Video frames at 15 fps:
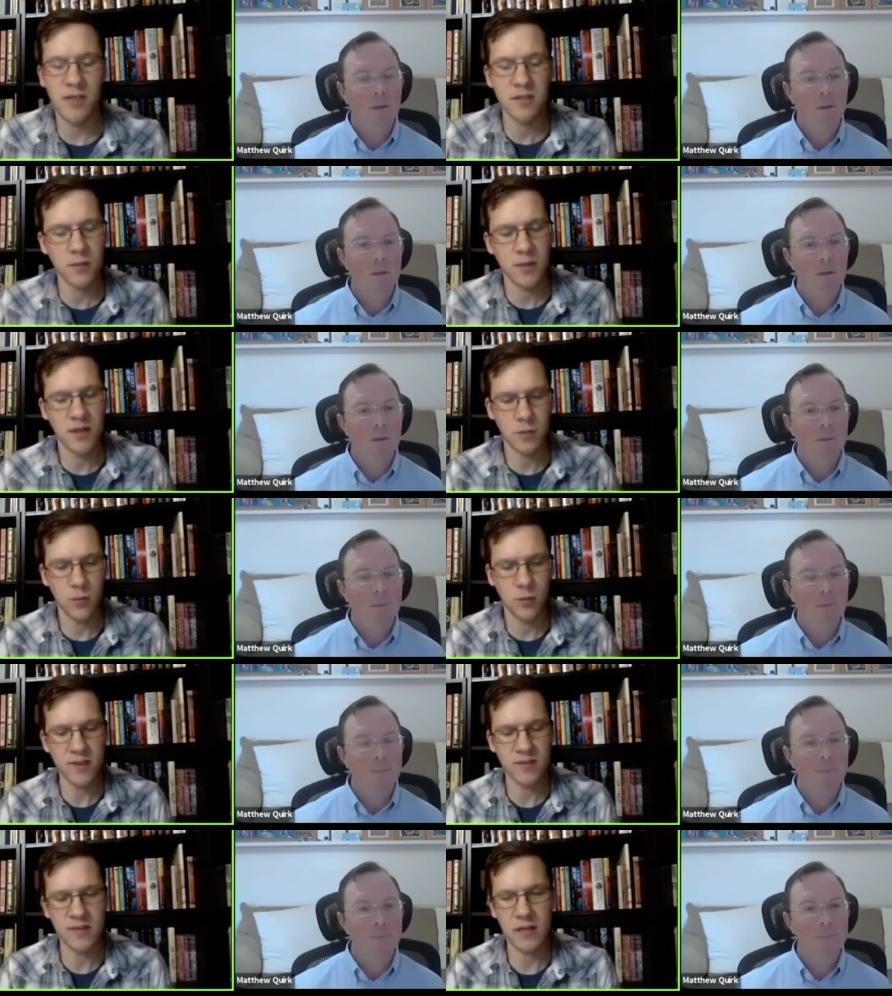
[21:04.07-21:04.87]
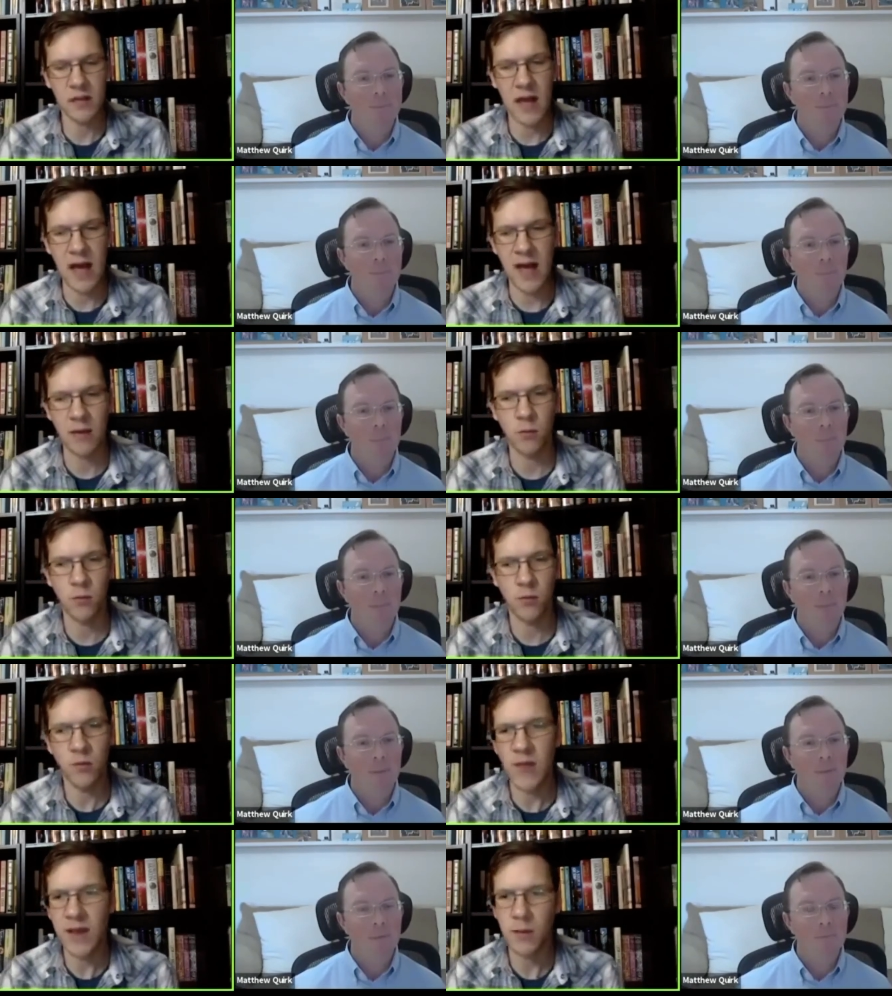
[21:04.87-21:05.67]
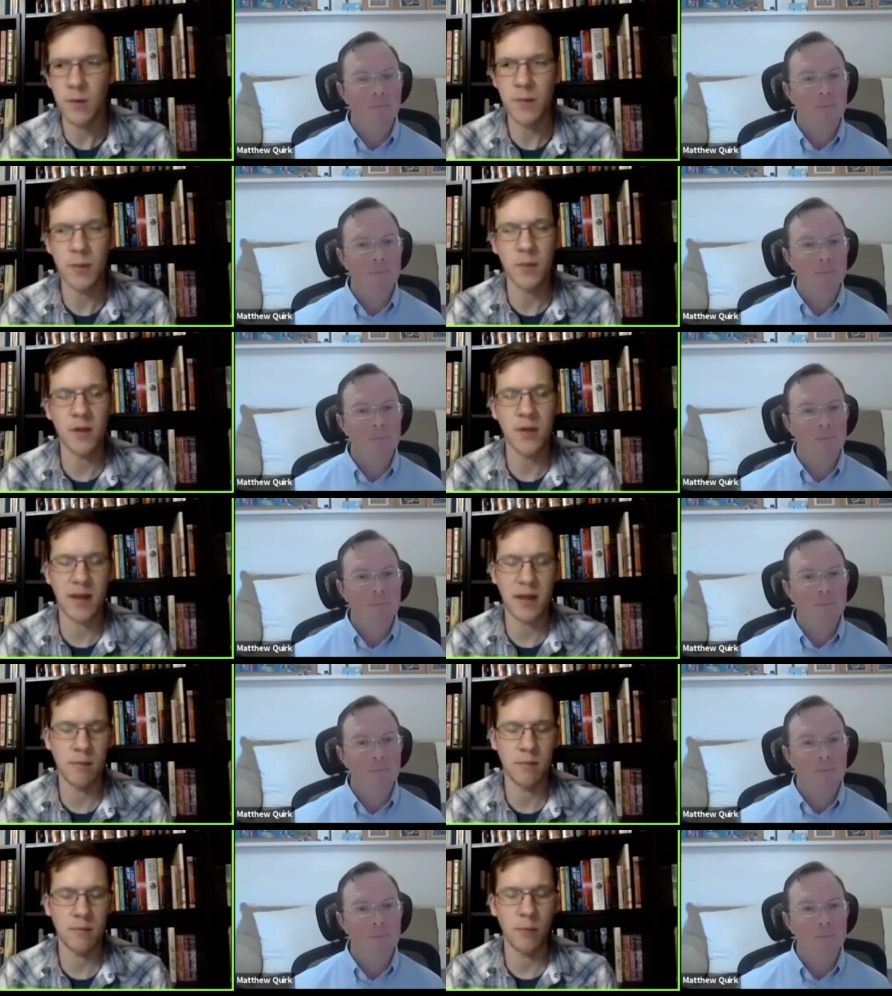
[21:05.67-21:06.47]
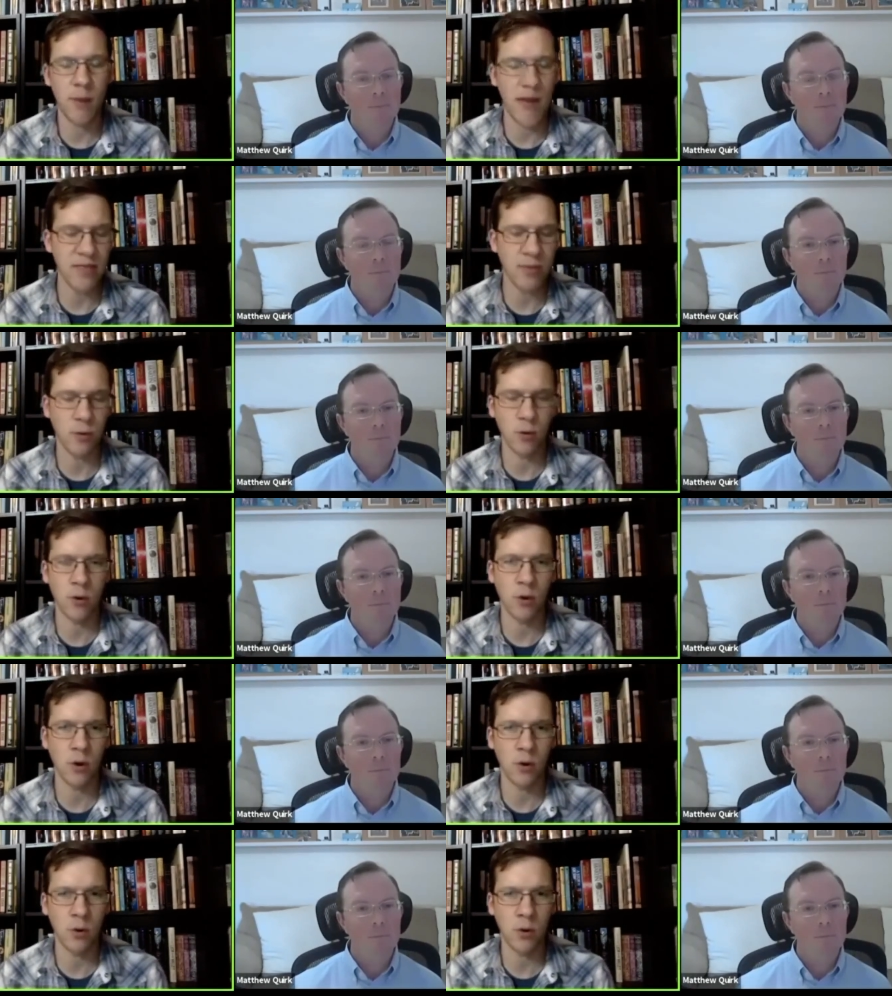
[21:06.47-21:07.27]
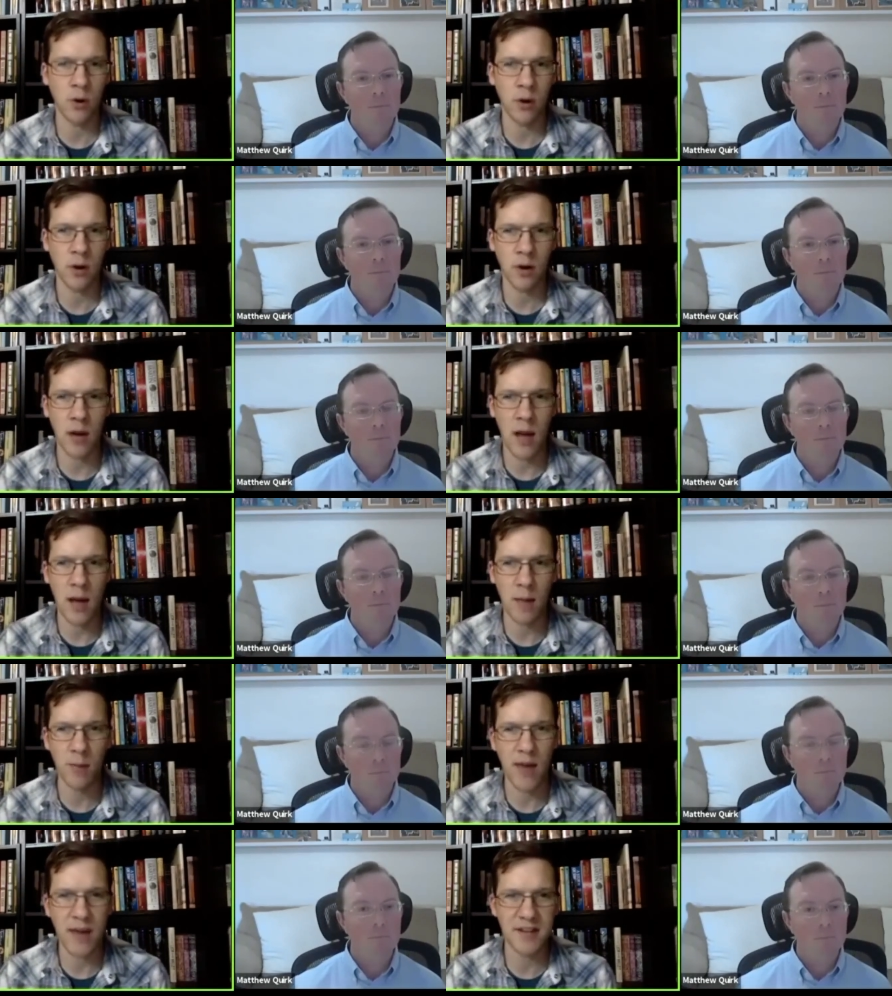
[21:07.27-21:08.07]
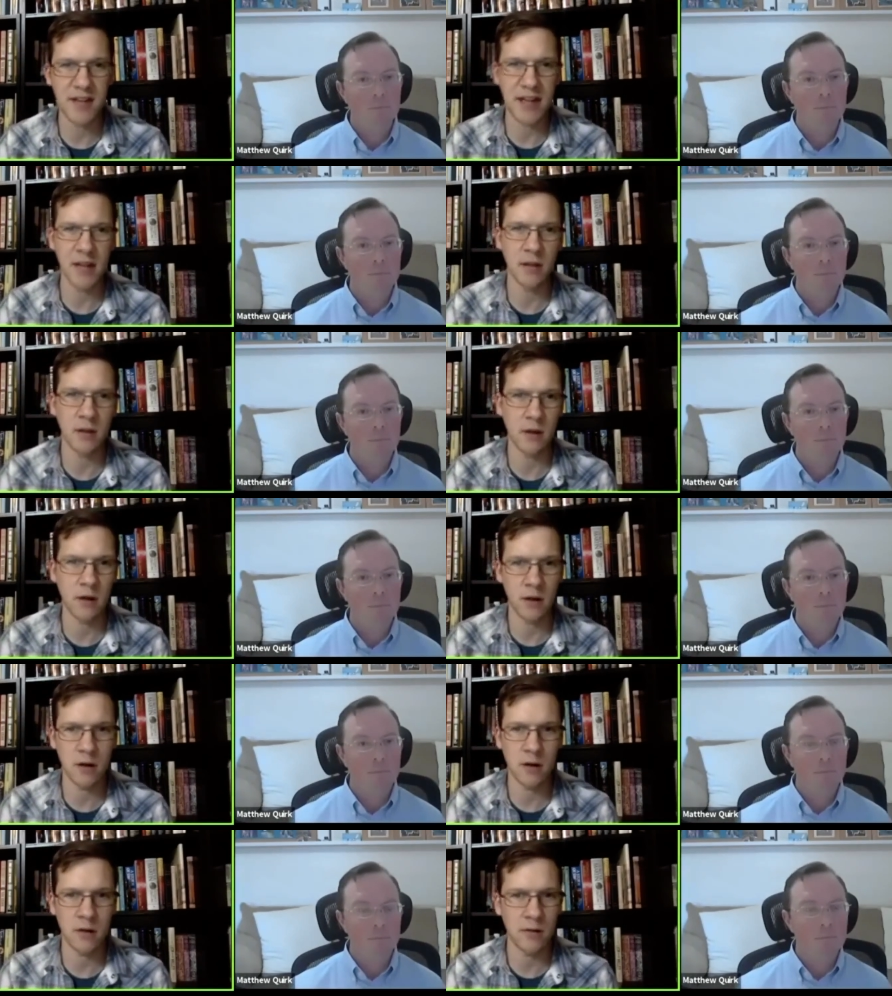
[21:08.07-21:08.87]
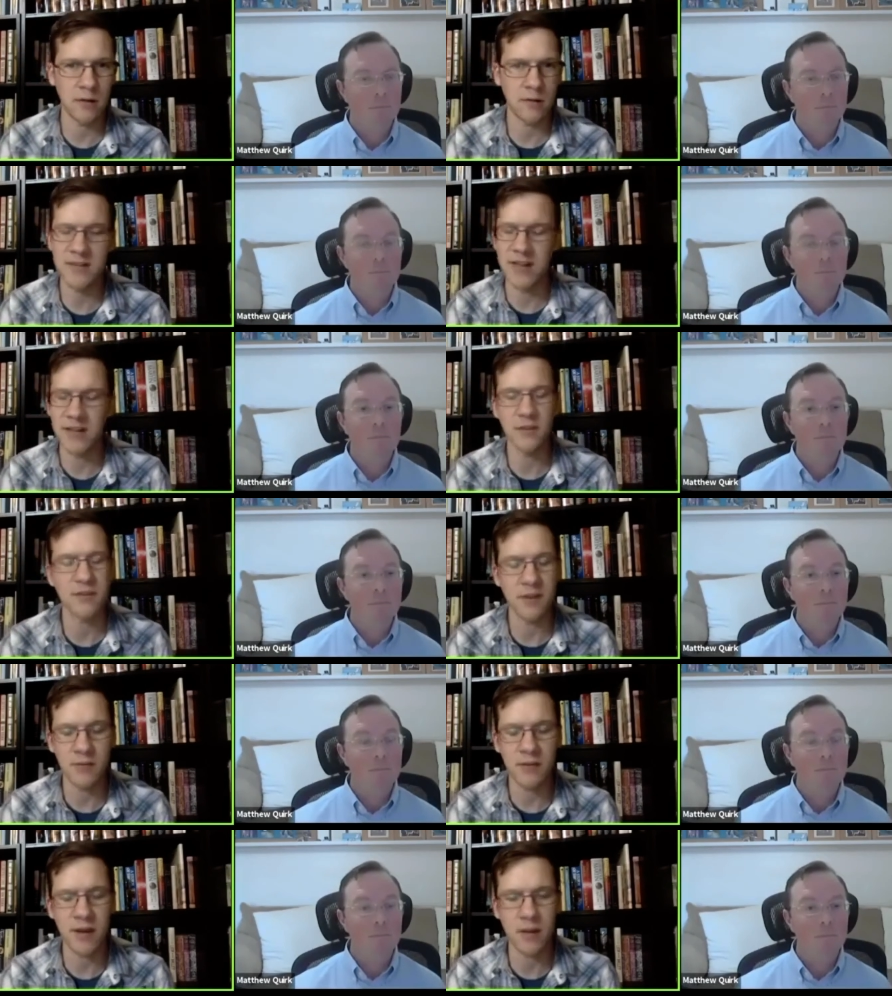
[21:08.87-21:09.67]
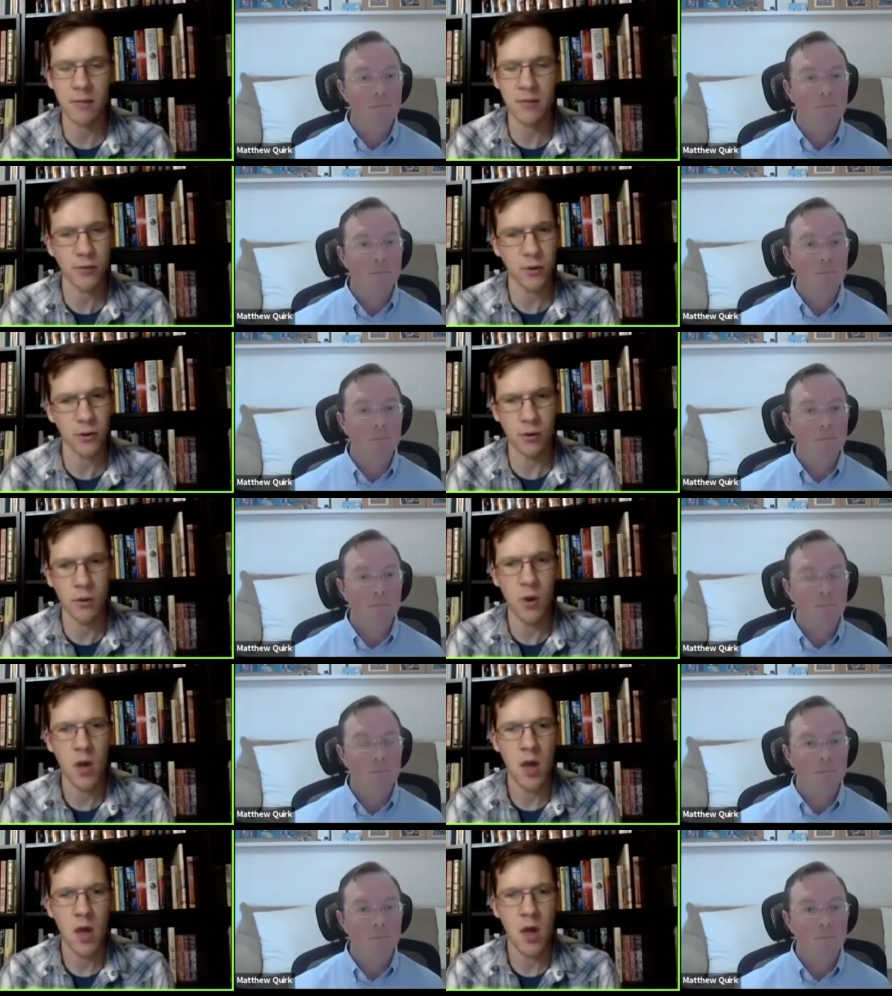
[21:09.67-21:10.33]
Speaker 1: we see a lot, like when people like Brad Thor or Brad Taylor, Daniel Silva come through,